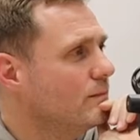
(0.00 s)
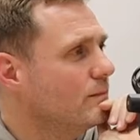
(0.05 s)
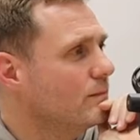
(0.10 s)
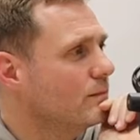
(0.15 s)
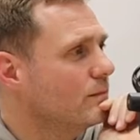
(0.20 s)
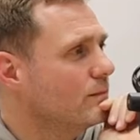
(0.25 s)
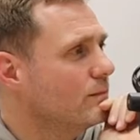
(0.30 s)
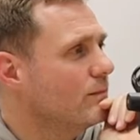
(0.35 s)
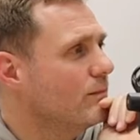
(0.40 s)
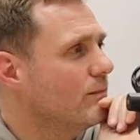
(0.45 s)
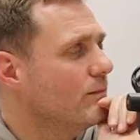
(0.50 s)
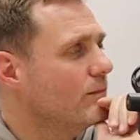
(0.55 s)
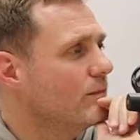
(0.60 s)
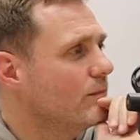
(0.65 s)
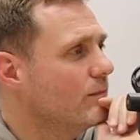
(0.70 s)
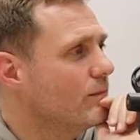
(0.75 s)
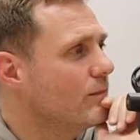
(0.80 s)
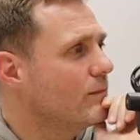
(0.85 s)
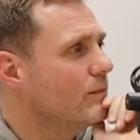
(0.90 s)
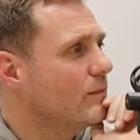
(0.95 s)

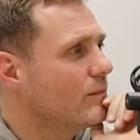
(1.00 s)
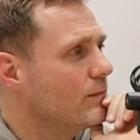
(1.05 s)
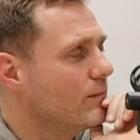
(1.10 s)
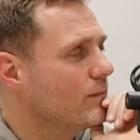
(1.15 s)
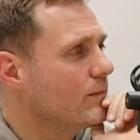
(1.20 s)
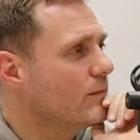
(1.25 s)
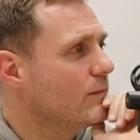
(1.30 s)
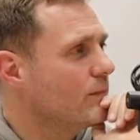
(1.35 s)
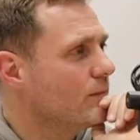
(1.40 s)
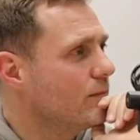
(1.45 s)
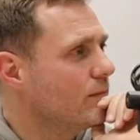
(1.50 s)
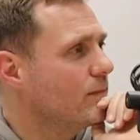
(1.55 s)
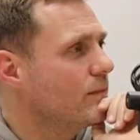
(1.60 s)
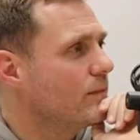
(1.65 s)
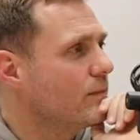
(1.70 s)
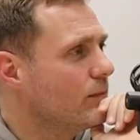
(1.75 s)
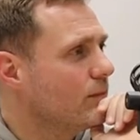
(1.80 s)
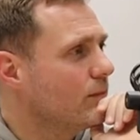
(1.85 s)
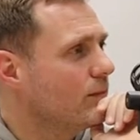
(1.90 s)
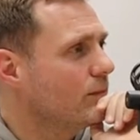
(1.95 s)

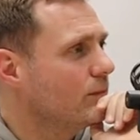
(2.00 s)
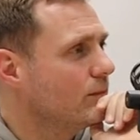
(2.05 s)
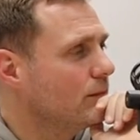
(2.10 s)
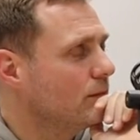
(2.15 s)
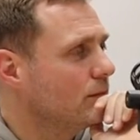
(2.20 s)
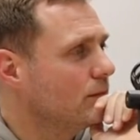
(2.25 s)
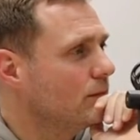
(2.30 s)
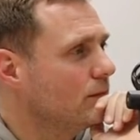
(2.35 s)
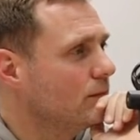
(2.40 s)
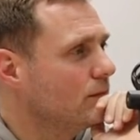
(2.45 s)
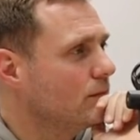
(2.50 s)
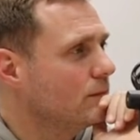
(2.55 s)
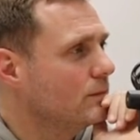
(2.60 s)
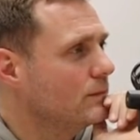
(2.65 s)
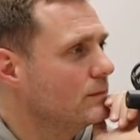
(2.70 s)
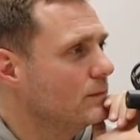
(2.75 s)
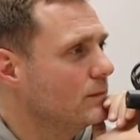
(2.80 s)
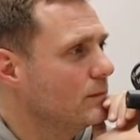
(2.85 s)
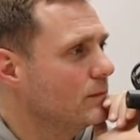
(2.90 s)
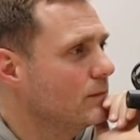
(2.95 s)

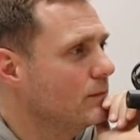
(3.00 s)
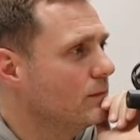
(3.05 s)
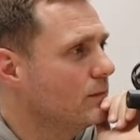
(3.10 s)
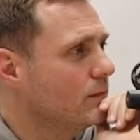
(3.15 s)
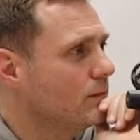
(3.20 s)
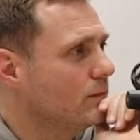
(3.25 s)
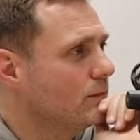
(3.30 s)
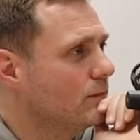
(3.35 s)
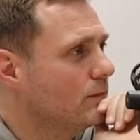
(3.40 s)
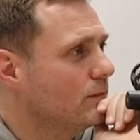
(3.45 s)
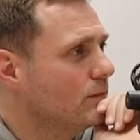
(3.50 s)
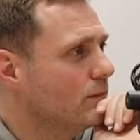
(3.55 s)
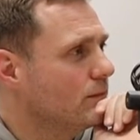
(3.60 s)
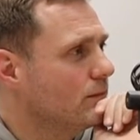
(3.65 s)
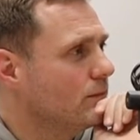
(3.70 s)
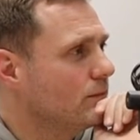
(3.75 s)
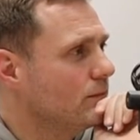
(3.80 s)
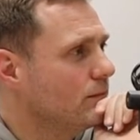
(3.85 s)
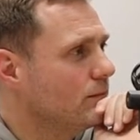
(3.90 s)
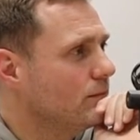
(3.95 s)

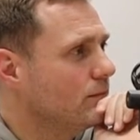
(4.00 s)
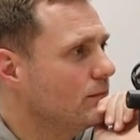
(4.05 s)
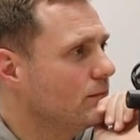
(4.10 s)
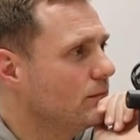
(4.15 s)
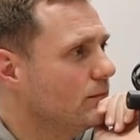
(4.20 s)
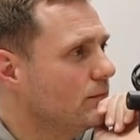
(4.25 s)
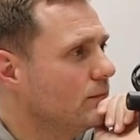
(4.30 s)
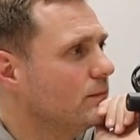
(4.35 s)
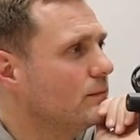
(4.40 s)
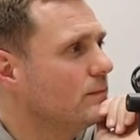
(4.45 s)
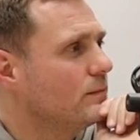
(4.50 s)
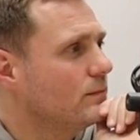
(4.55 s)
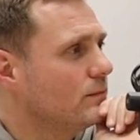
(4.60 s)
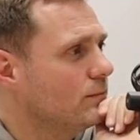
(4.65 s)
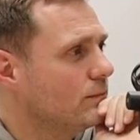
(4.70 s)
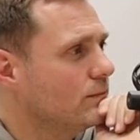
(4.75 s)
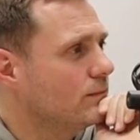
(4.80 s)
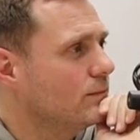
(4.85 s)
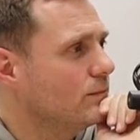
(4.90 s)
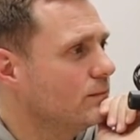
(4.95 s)

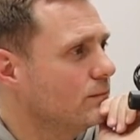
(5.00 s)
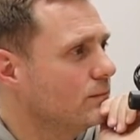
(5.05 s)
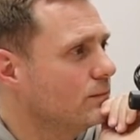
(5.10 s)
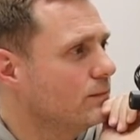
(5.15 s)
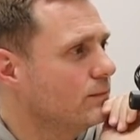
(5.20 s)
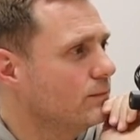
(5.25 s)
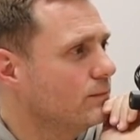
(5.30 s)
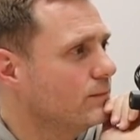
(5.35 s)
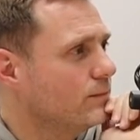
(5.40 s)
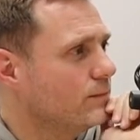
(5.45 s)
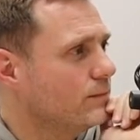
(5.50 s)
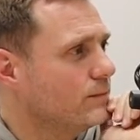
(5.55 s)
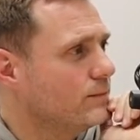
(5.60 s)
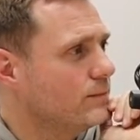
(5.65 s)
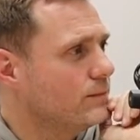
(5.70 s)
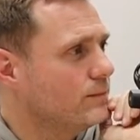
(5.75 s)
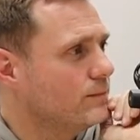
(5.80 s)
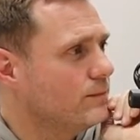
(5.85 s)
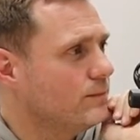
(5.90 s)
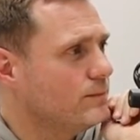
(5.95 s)

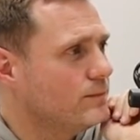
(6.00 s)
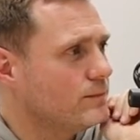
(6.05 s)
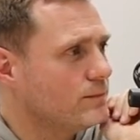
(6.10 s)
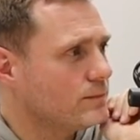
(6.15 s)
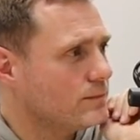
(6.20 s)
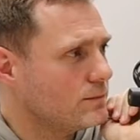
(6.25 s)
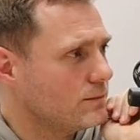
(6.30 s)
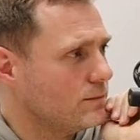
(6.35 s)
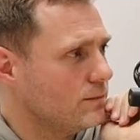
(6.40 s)
This person isn't speaking.